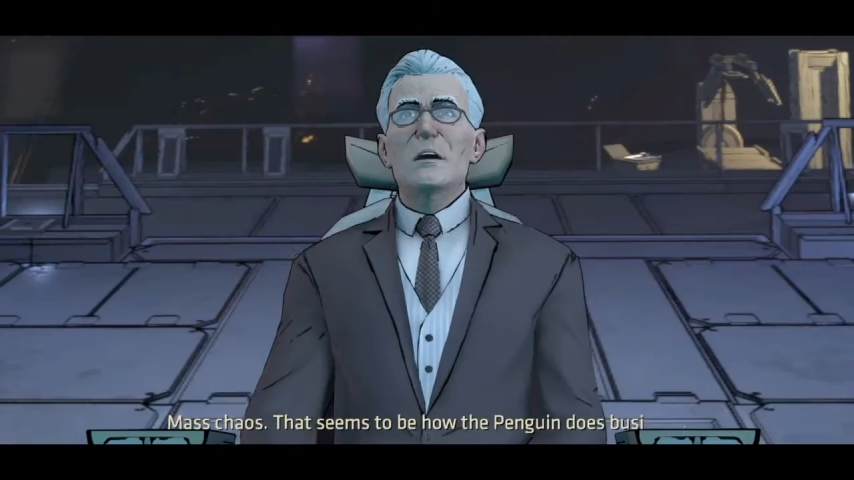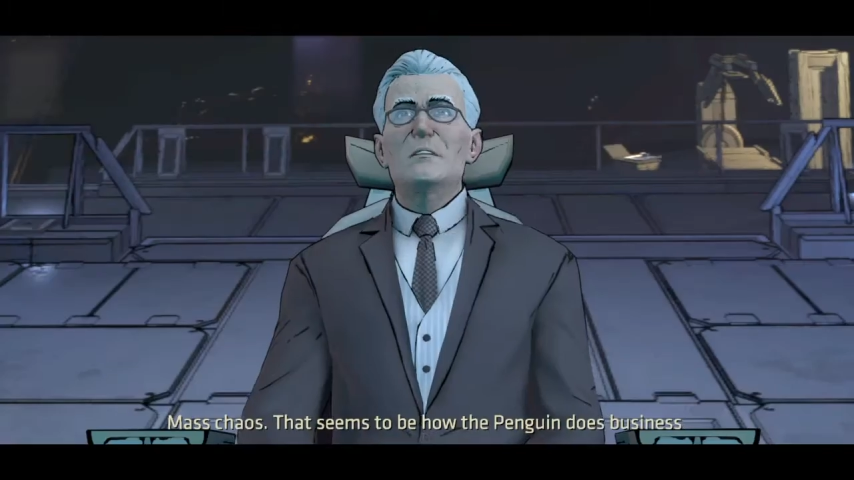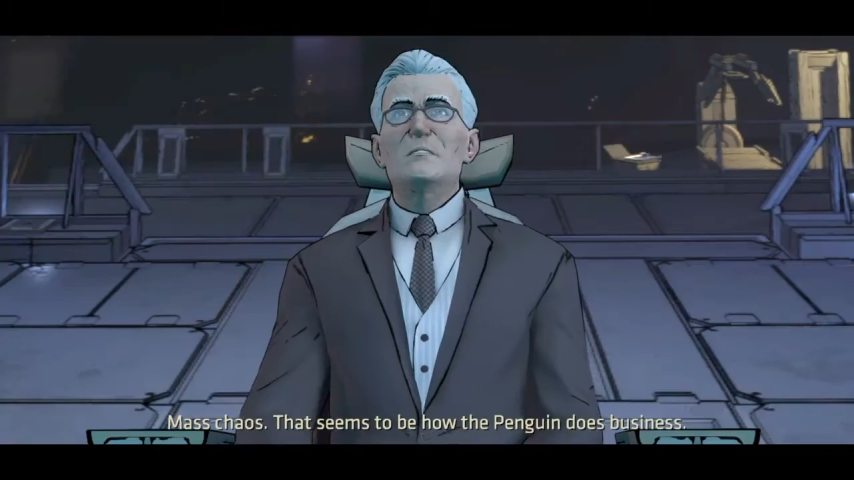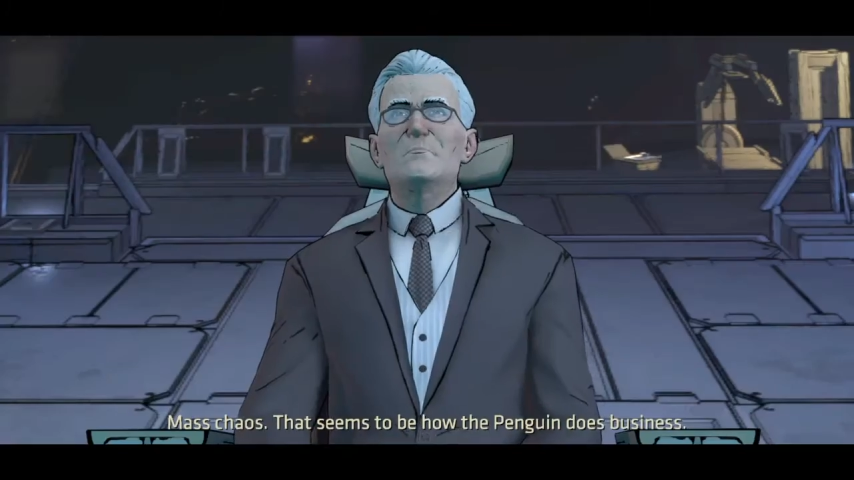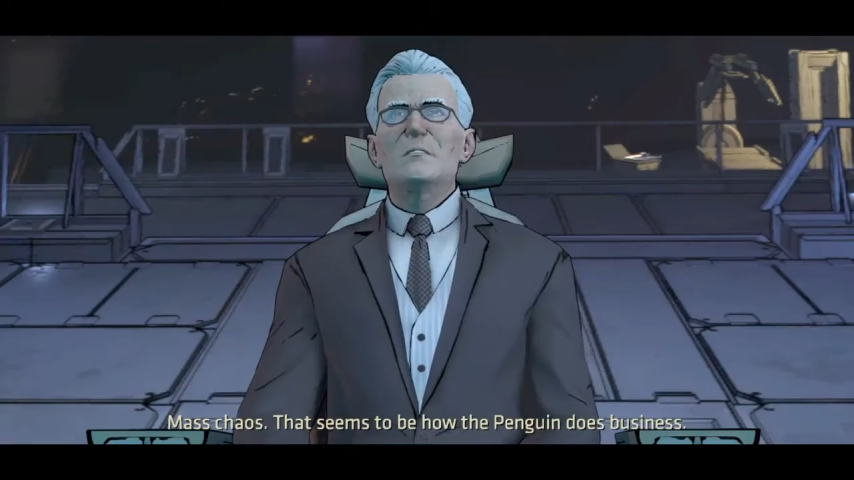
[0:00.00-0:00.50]

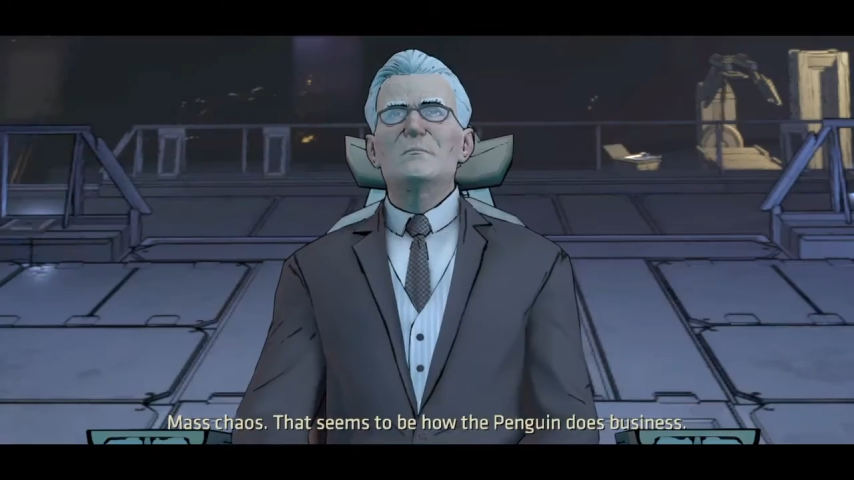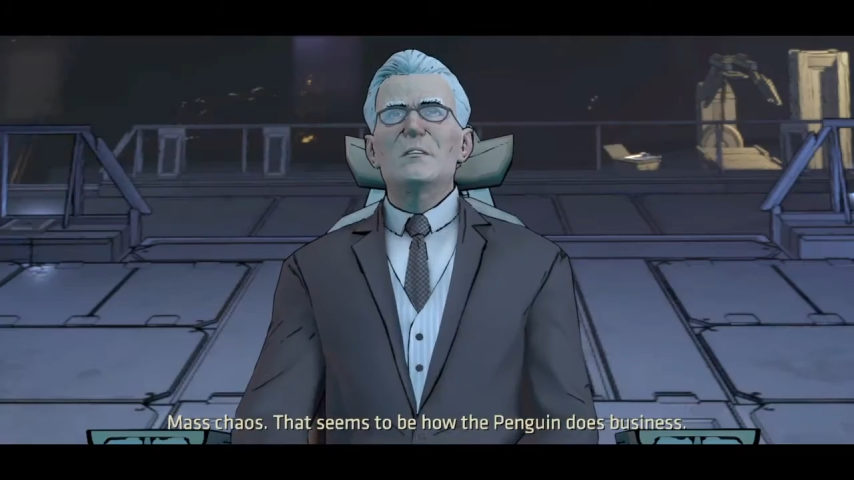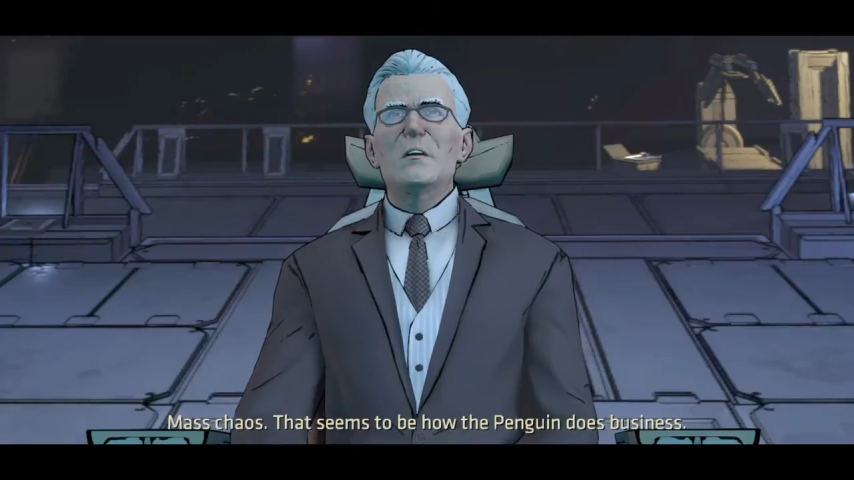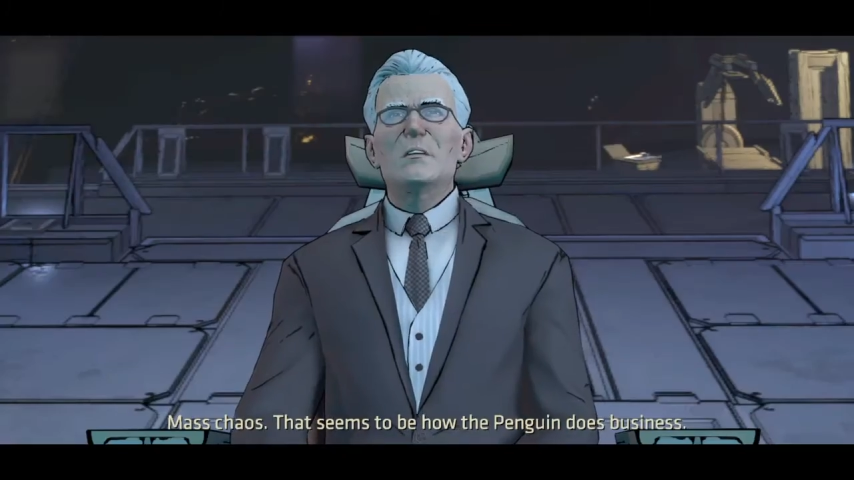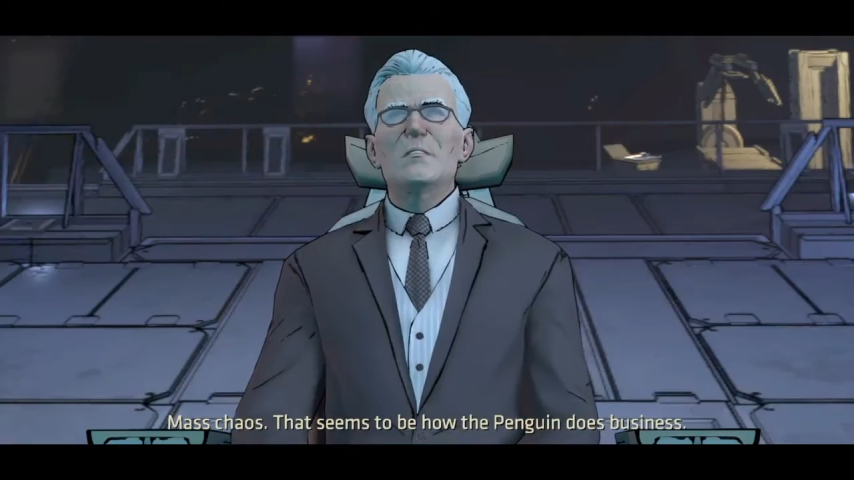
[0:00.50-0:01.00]
That seems to
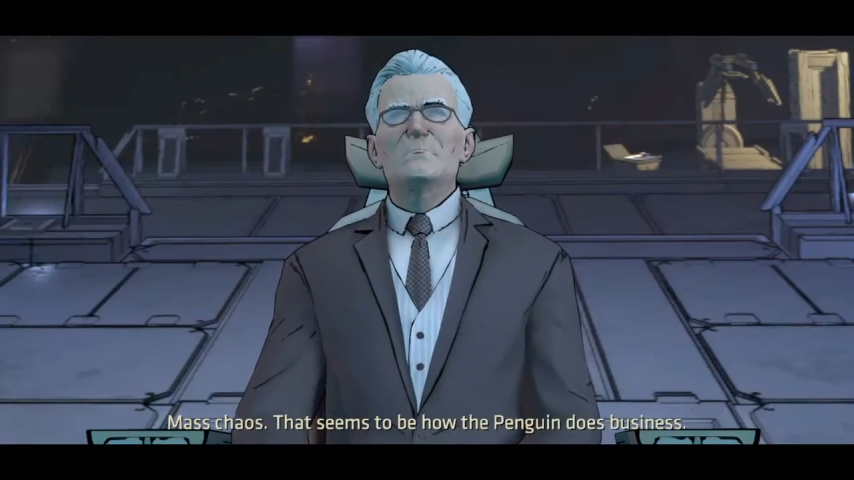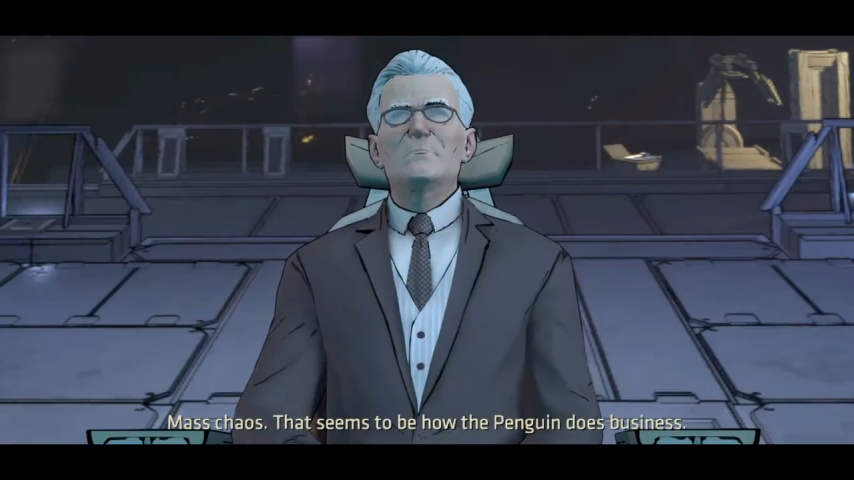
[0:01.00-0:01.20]
be how the